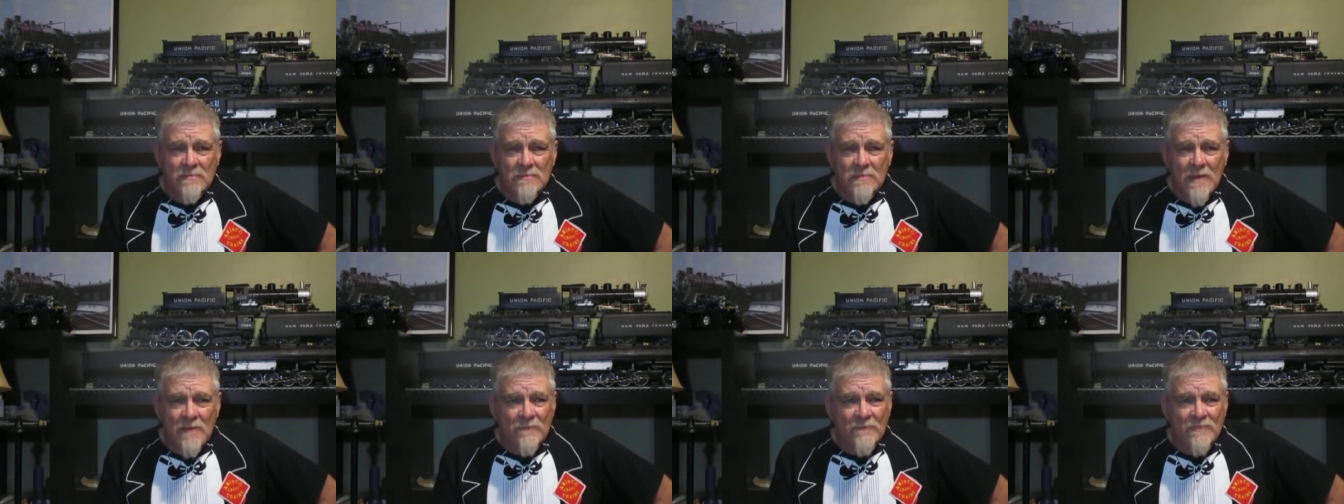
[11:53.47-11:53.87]

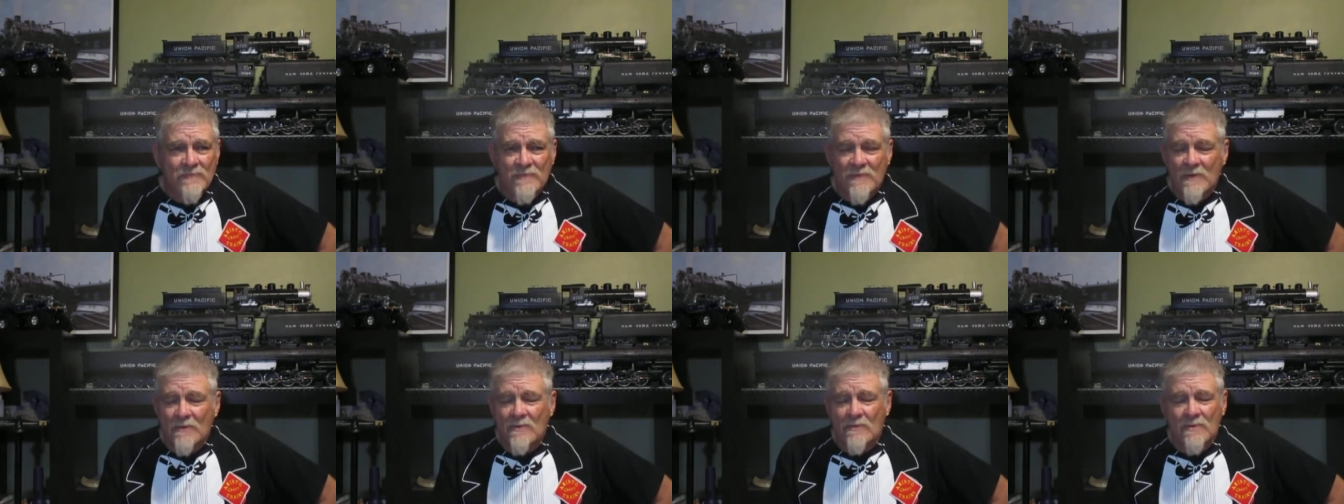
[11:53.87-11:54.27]
I've
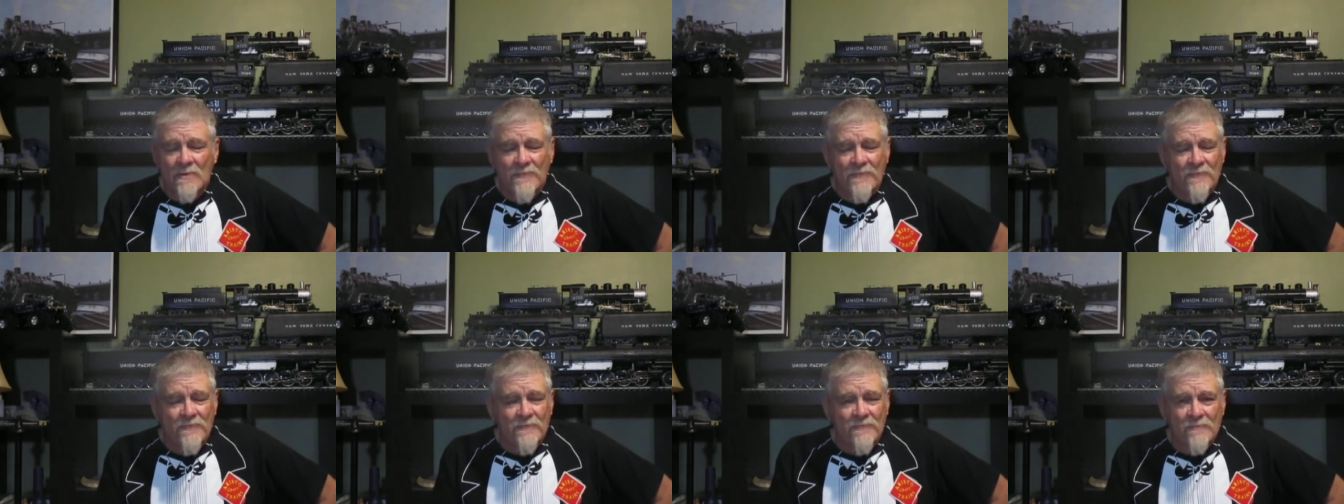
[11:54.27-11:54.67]
dealt
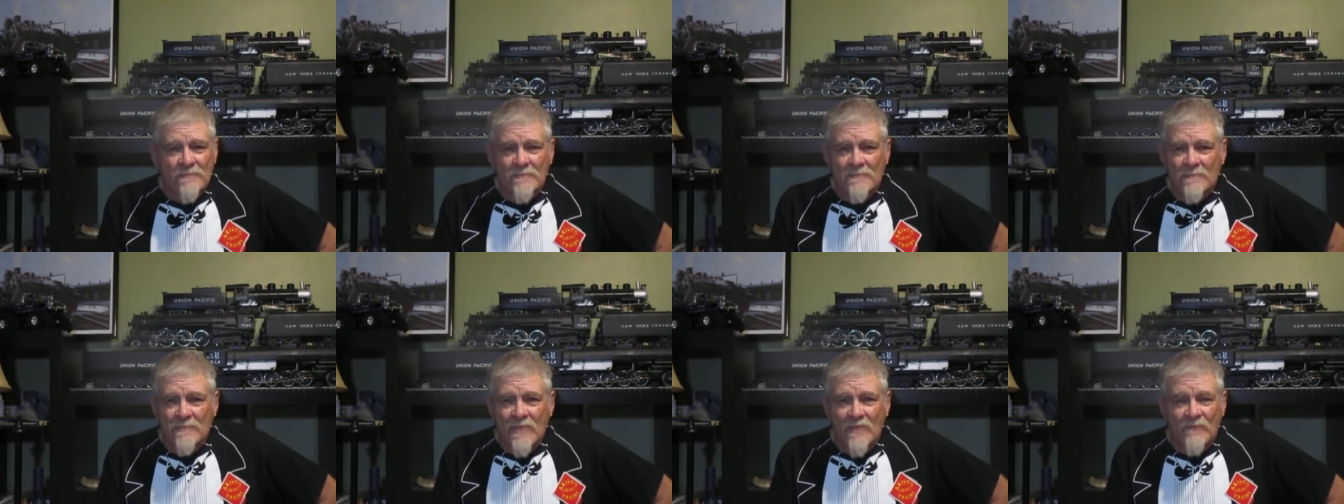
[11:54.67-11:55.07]
with
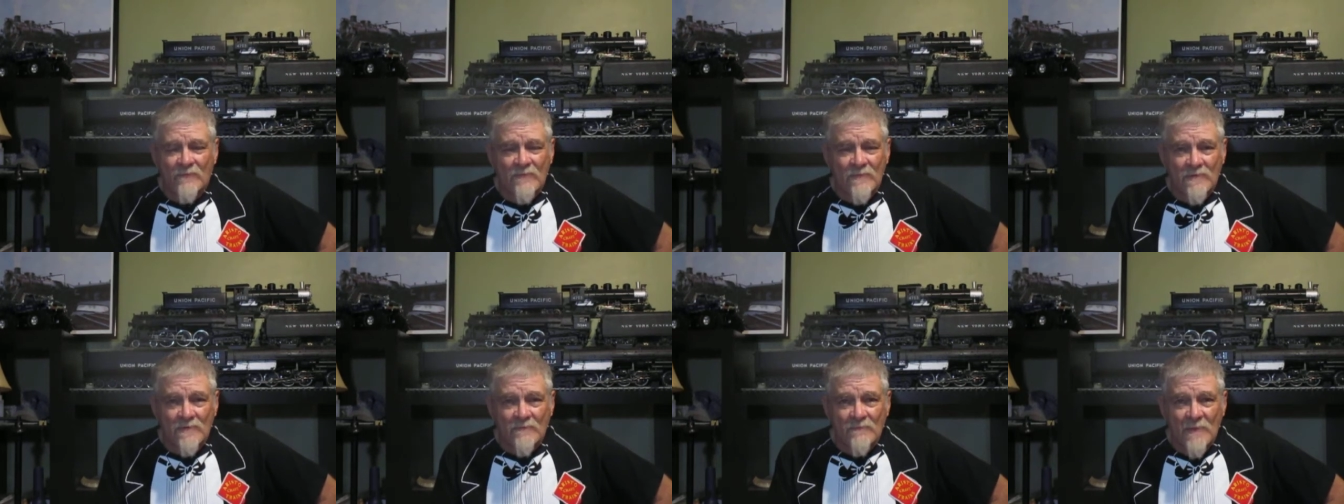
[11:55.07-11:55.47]
the
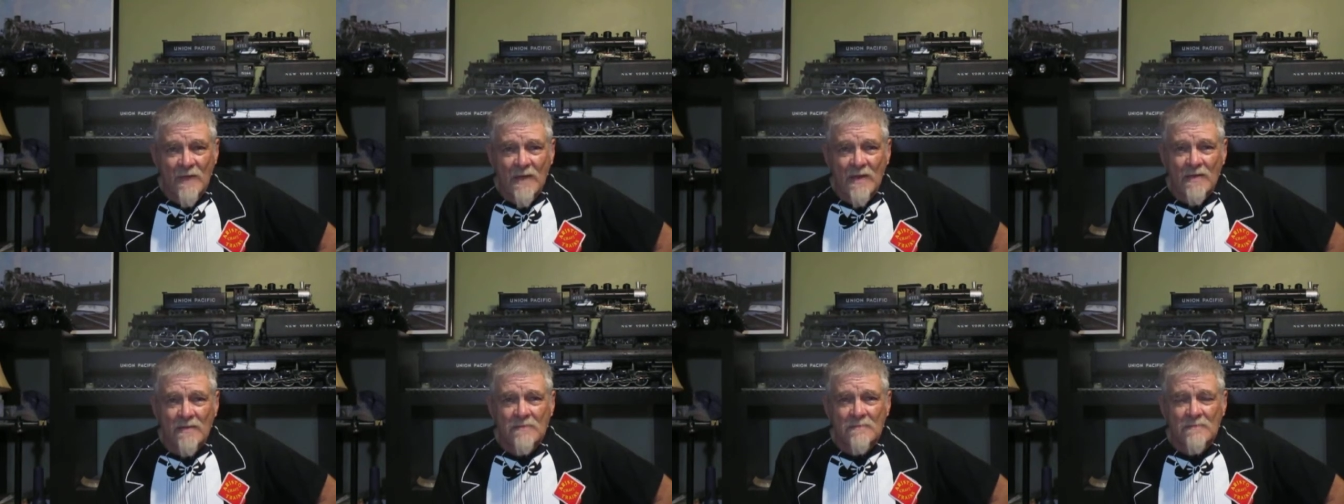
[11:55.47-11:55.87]
fear of
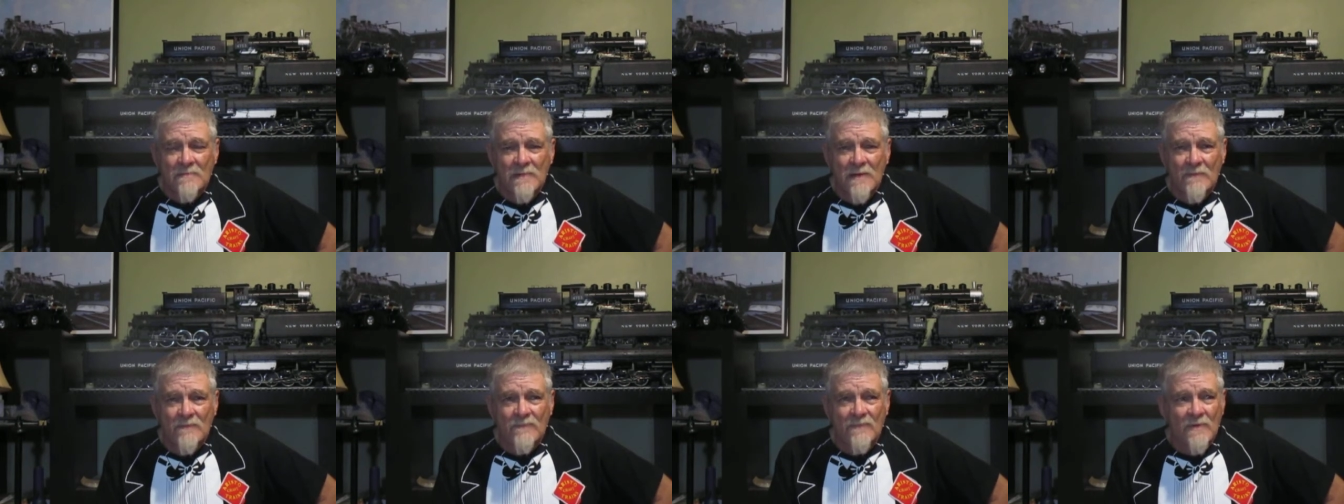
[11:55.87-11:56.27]
man.
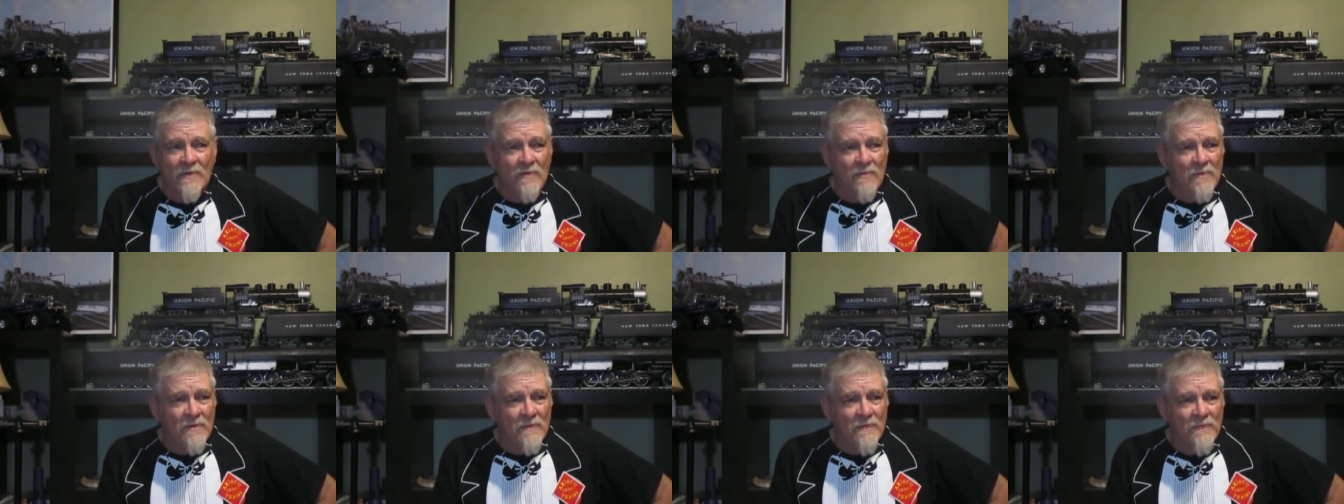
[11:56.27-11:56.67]
I've
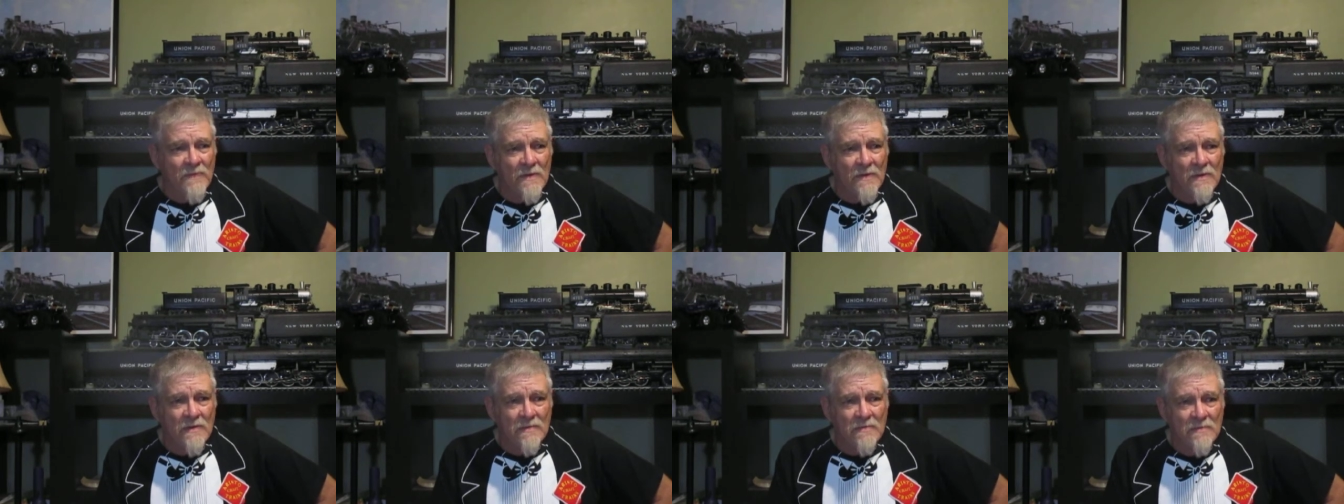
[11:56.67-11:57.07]
dealt with
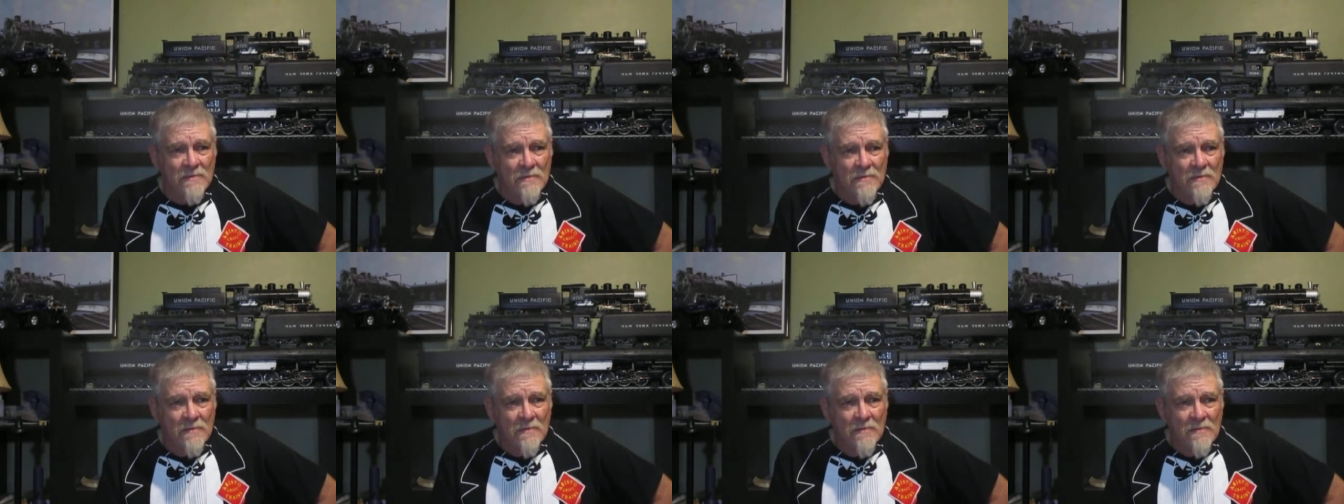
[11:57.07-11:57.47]
uh,
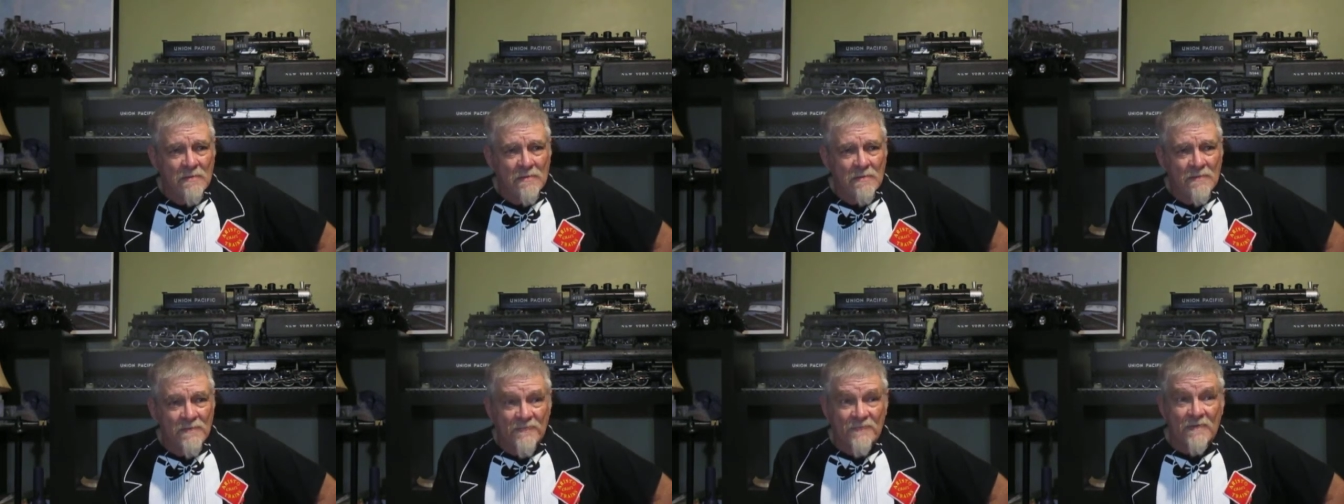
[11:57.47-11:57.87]

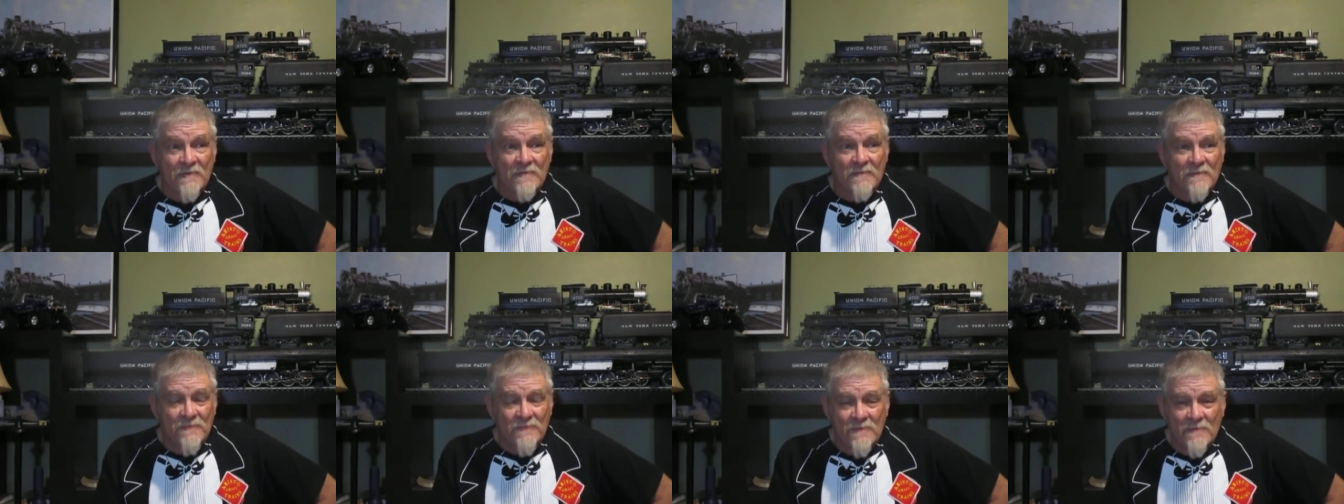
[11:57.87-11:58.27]

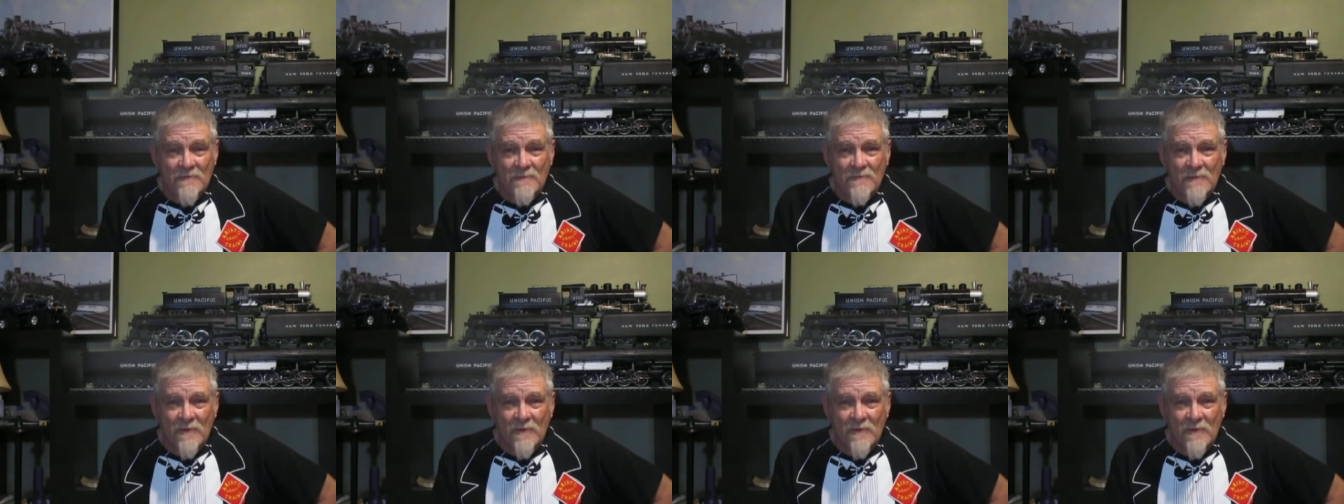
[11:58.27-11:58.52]
sicknesses.